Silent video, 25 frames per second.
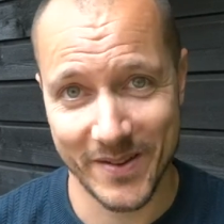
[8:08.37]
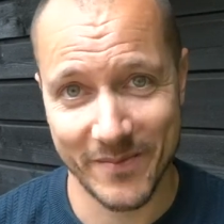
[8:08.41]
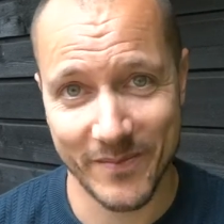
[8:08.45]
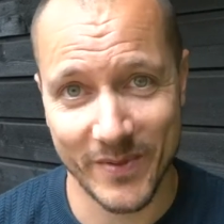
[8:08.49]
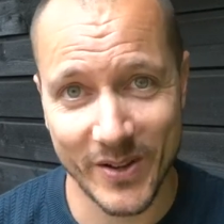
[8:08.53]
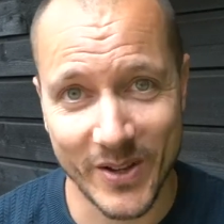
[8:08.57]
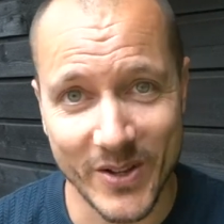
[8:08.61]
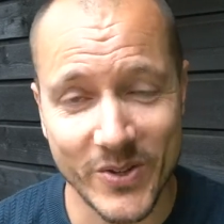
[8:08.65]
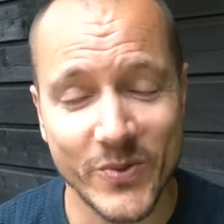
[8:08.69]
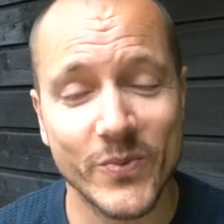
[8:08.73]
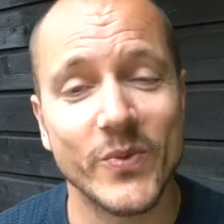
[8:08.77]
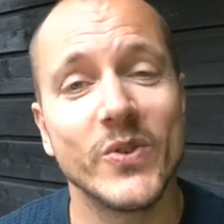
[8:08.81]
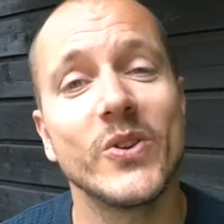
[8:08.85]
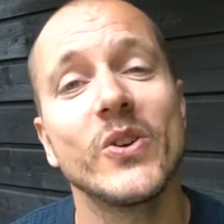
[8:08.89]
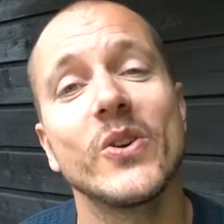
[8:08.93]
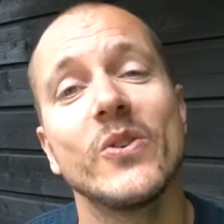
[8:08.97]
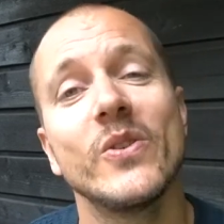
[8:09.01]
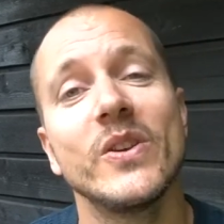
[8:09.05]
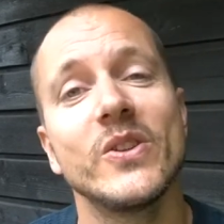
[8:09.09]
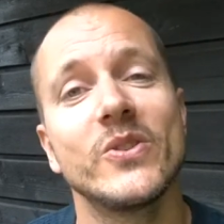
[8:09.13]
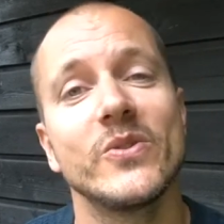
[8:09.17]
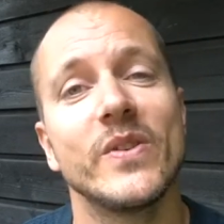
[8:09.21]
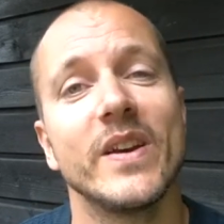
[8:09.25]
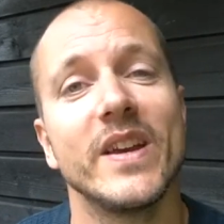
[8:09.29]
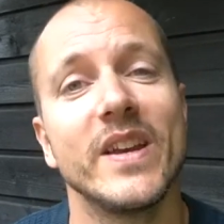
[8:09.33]
because when you go
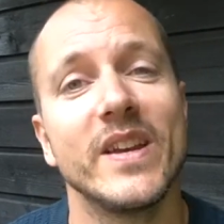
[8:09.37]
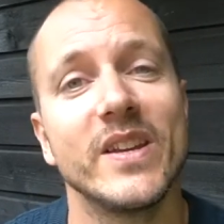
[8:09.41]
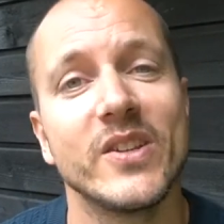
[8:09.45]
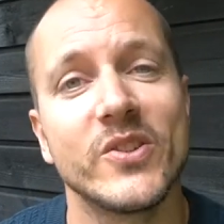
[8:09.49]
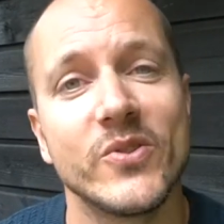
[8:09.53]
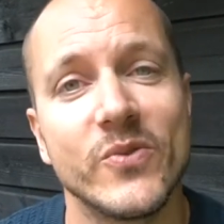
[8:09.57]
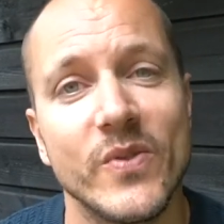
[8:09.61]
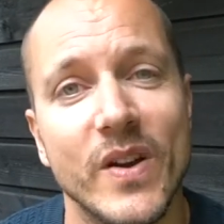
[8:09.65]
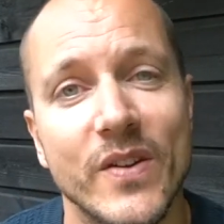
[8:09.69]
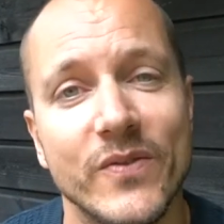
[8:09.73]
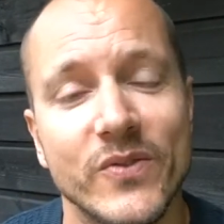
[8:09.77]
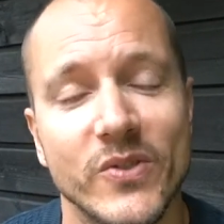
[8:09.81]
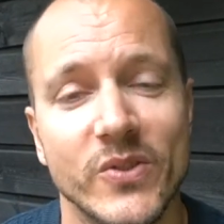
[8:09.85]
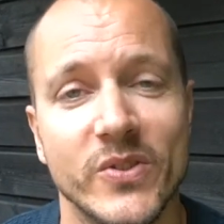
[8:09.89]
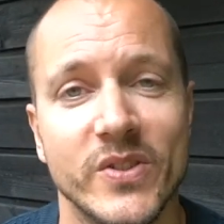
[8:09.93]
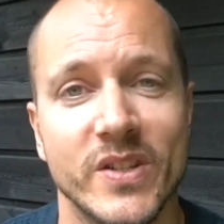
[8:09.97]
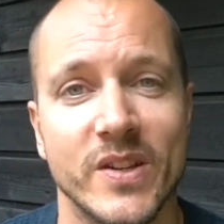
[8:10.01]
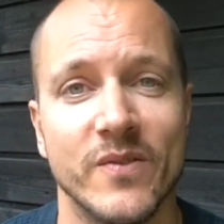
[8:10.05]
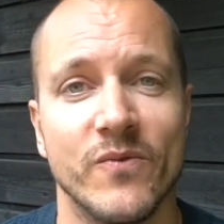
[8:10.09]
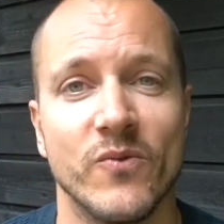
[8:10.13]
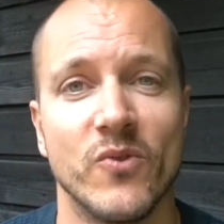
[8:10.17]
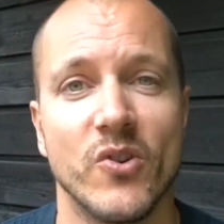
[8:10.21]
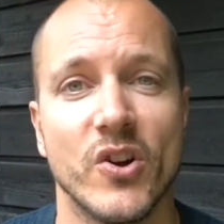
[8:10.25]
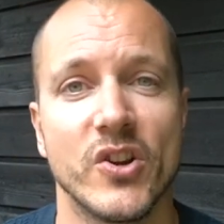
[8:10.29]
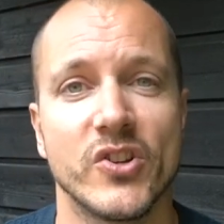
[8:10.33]
into Ahrefs or
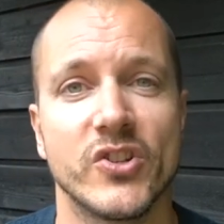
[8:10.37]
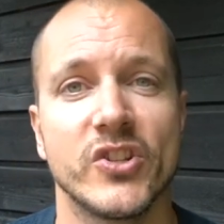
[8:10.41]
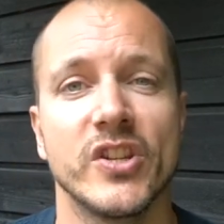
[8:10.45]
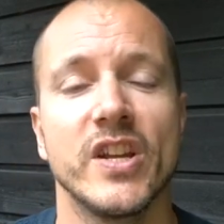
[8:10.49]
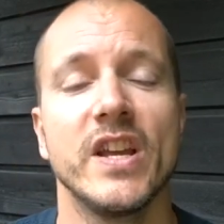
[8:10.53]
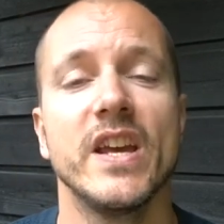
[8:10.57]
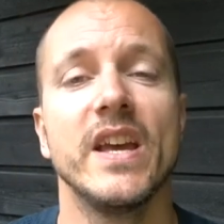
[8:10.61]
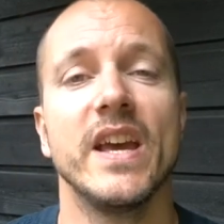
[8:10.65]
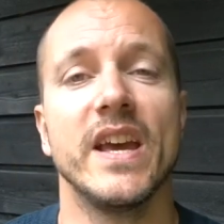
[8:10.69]
SEMrush